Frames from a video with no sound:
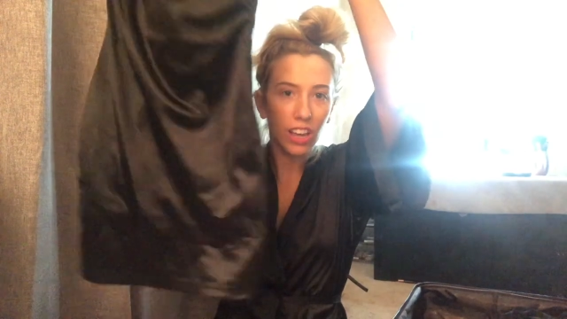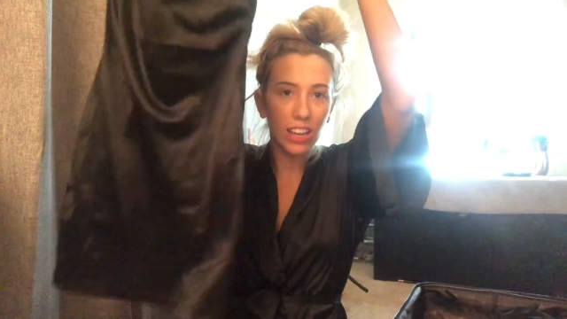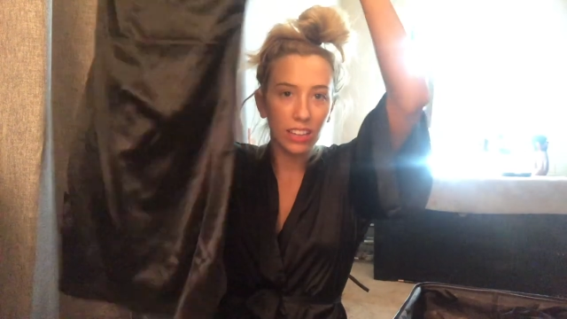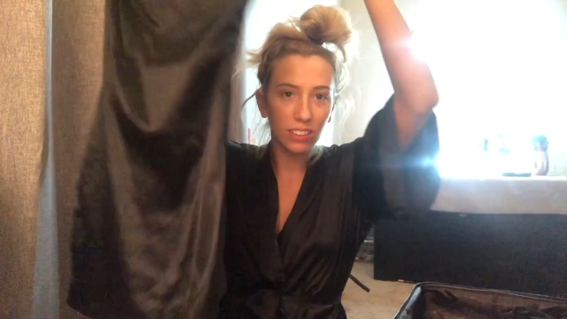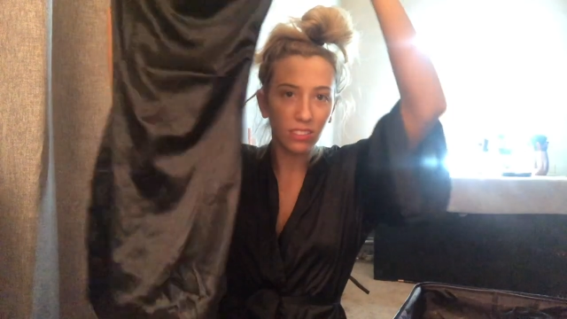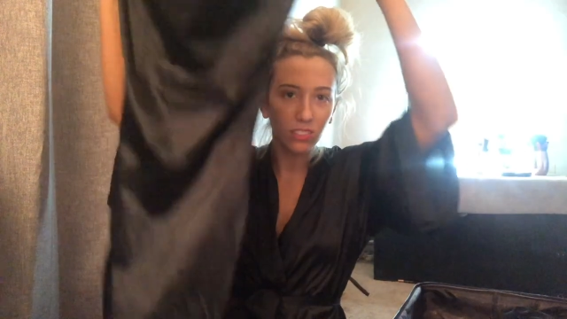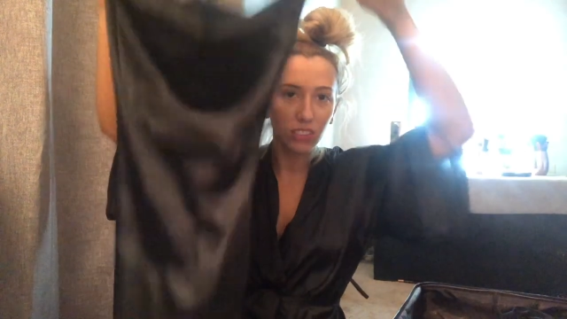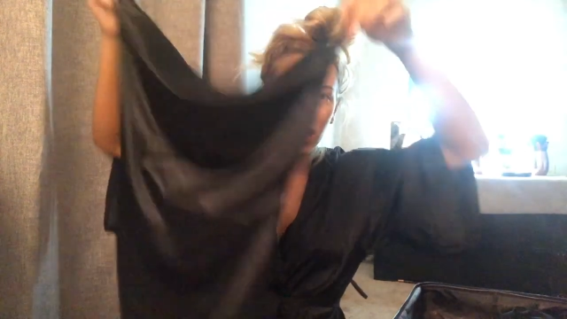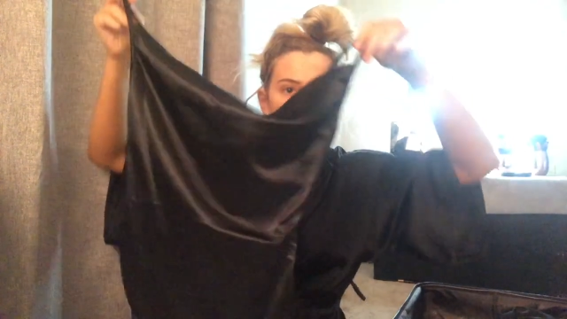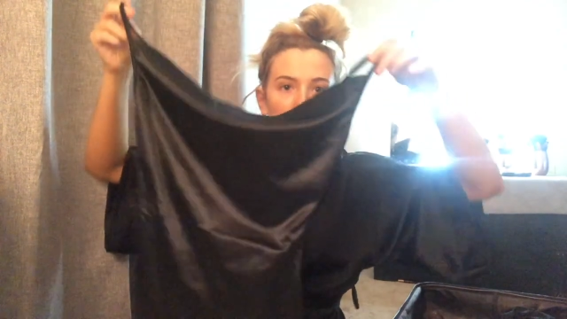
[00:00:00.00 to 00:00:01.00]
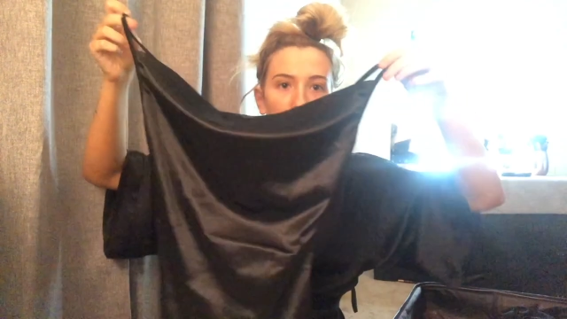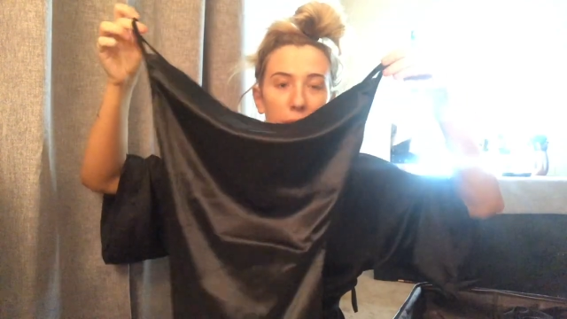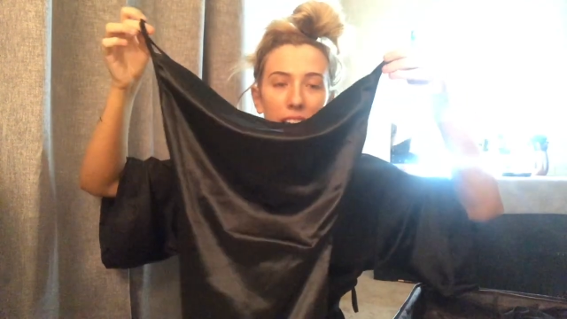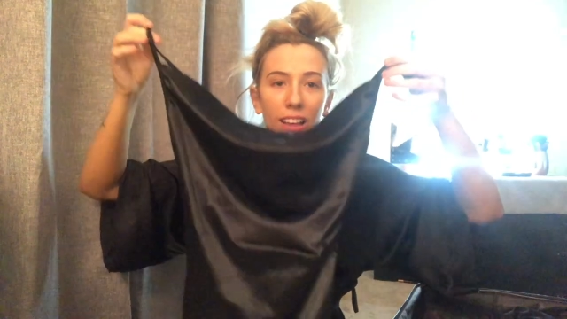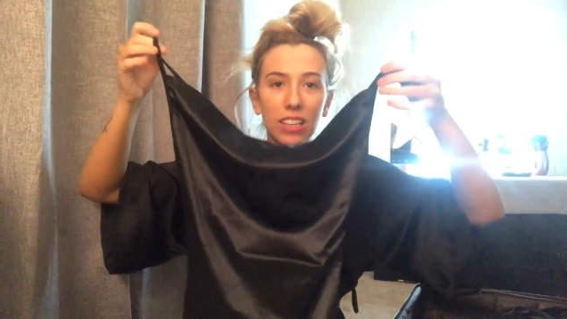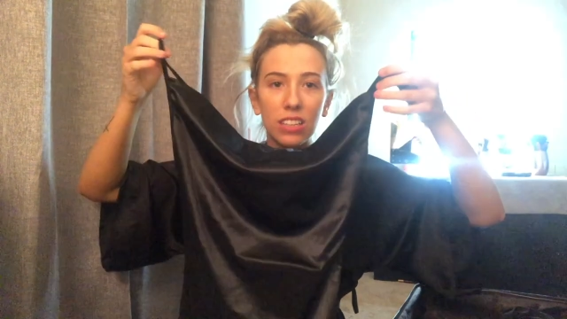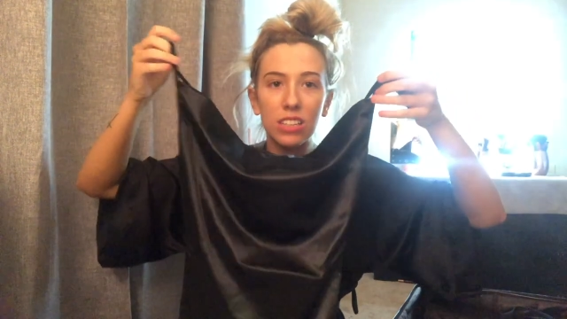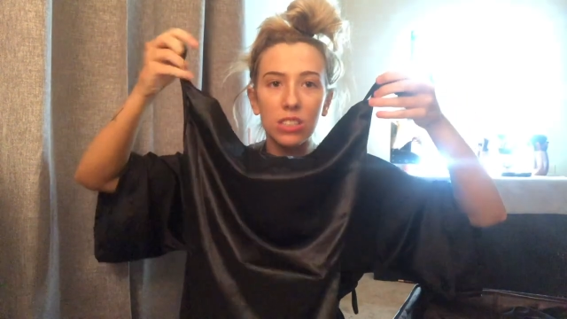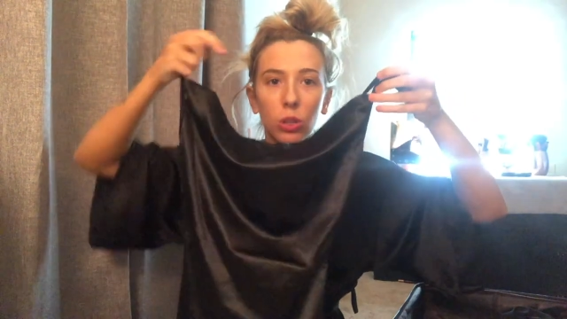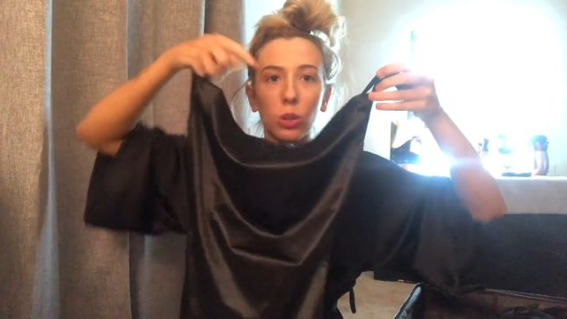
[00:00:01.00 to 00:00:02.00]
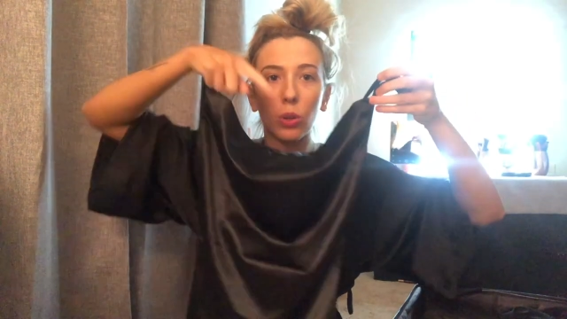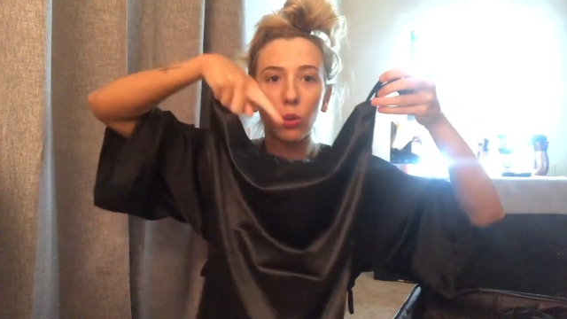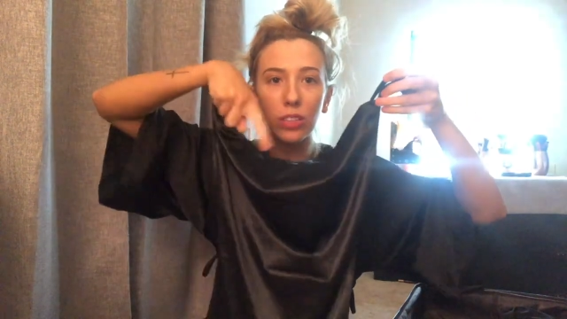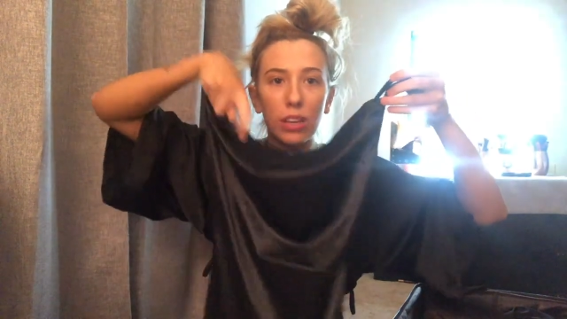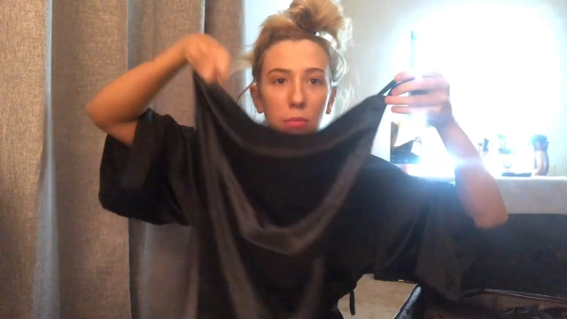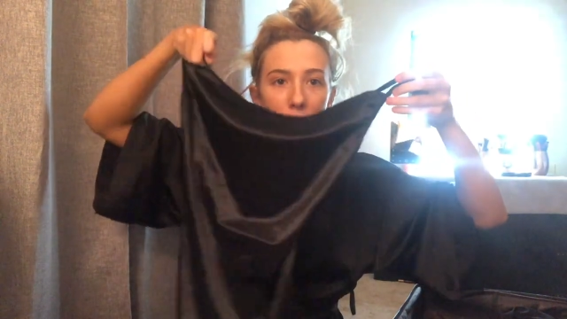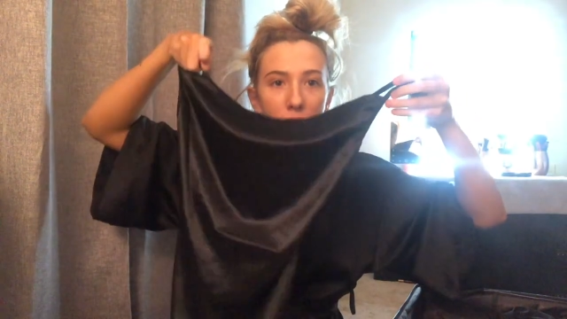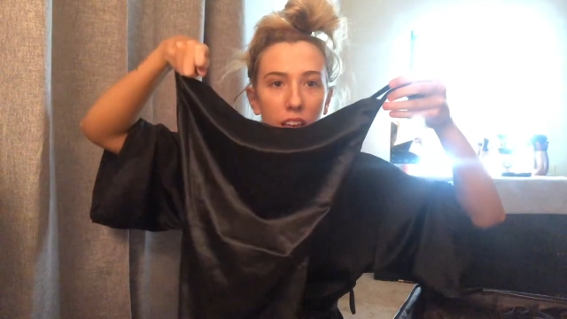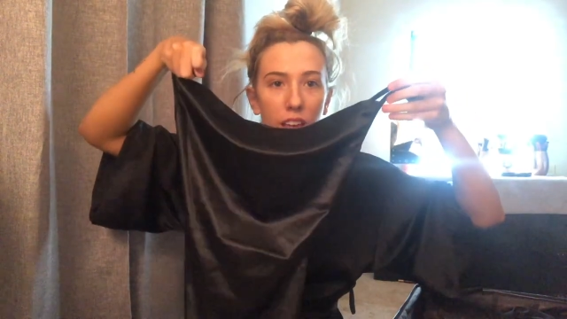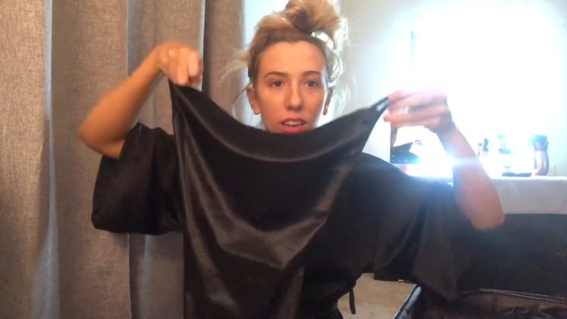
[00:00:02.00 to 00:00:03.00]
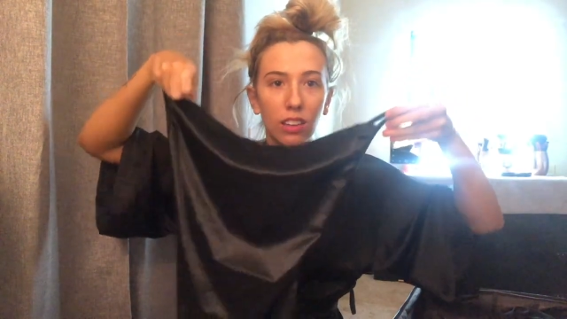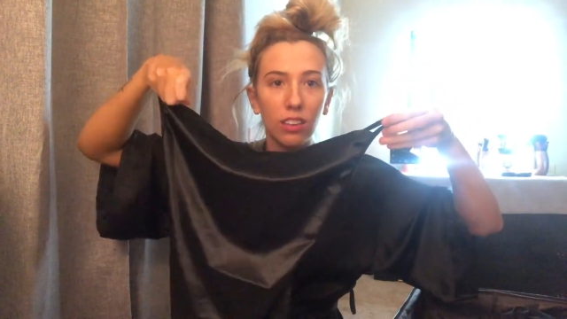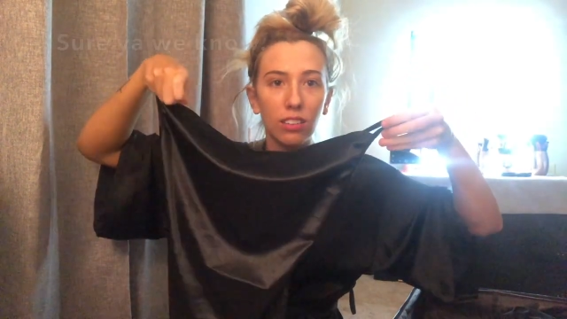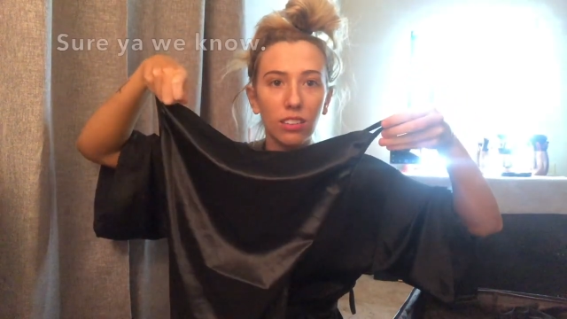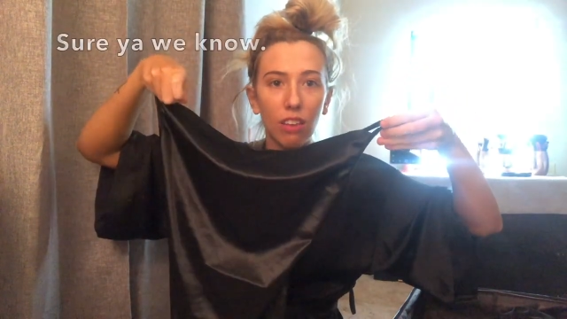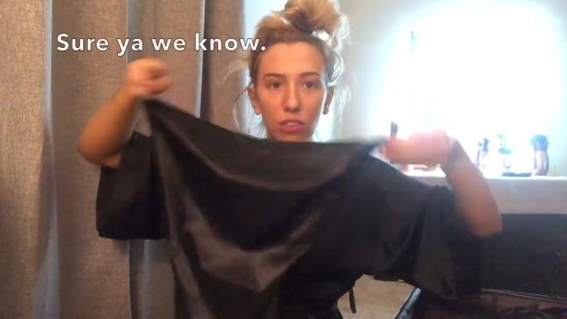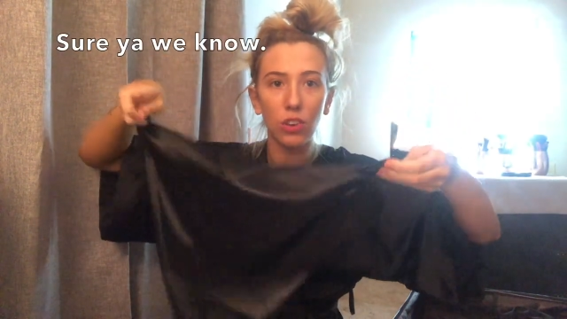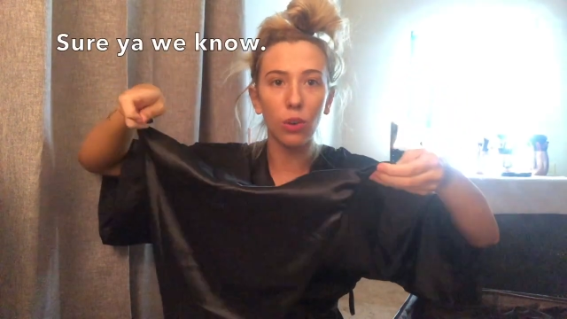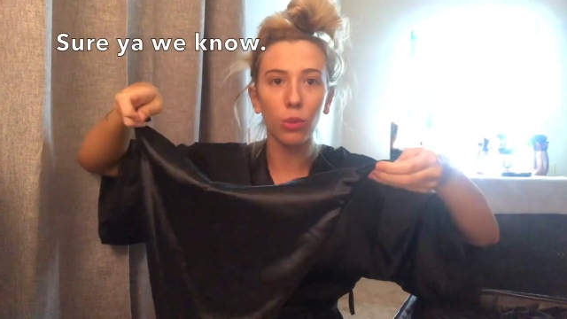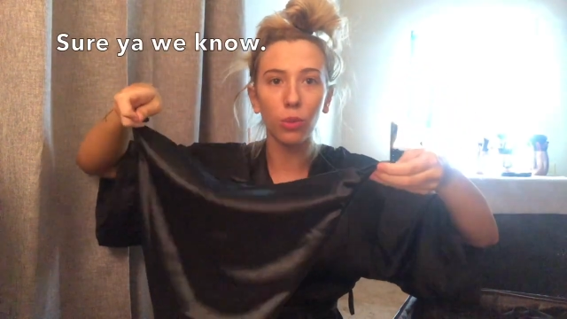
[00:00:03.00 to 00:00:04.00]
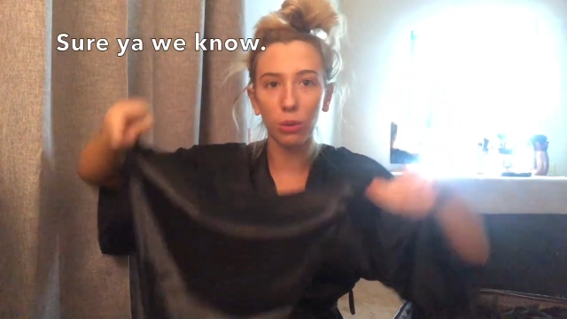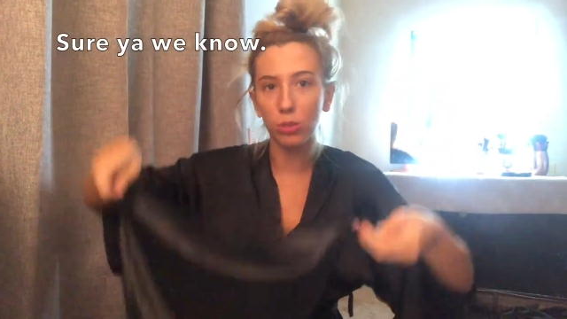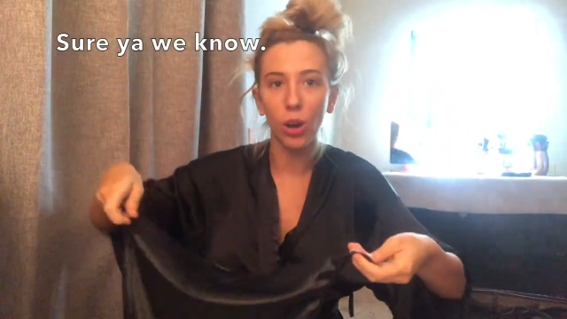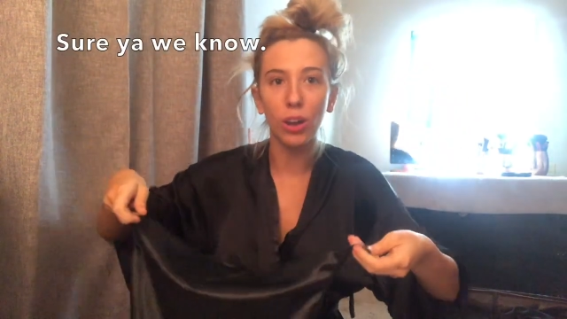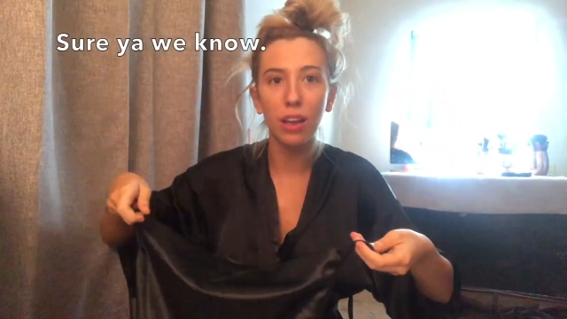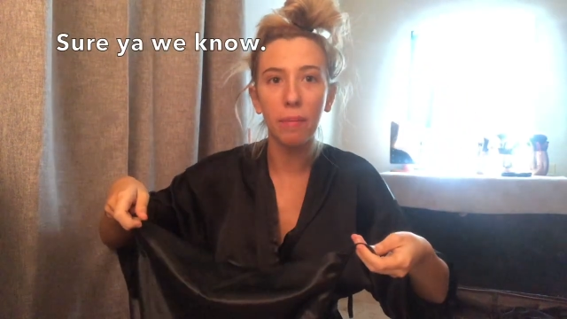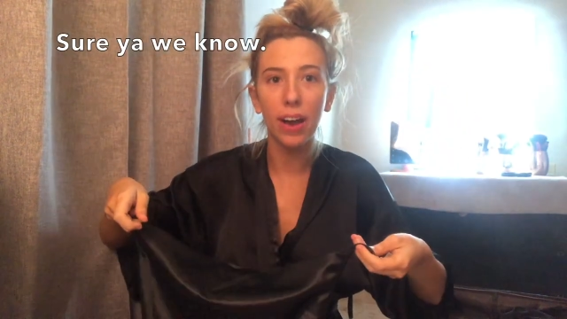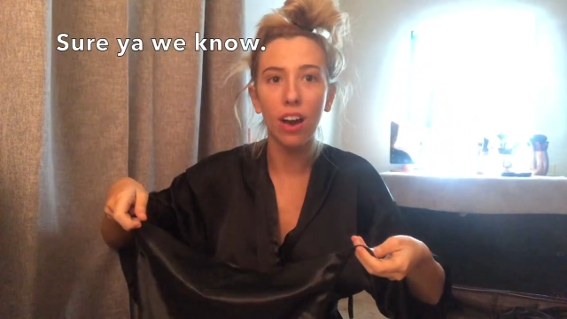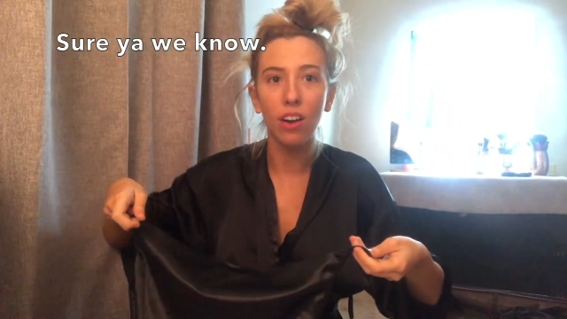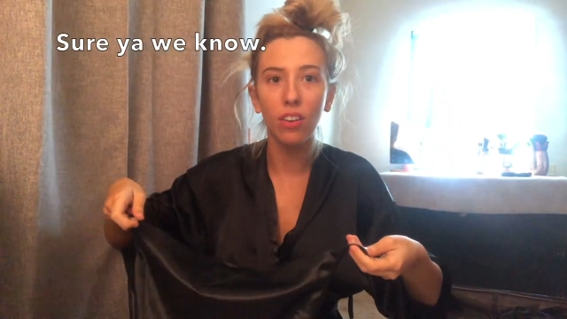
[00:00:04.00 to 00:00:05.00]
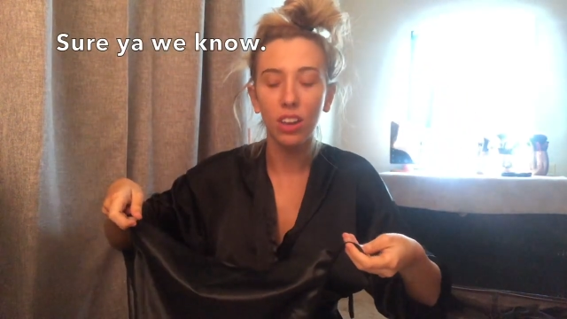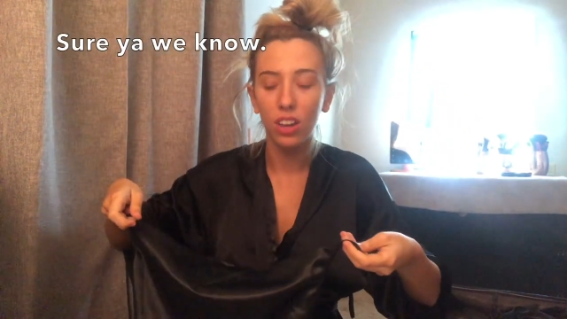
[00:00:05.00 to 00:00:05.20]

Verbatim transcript: like, you know, but it like does the little dip thing, if you know what I'm talking about.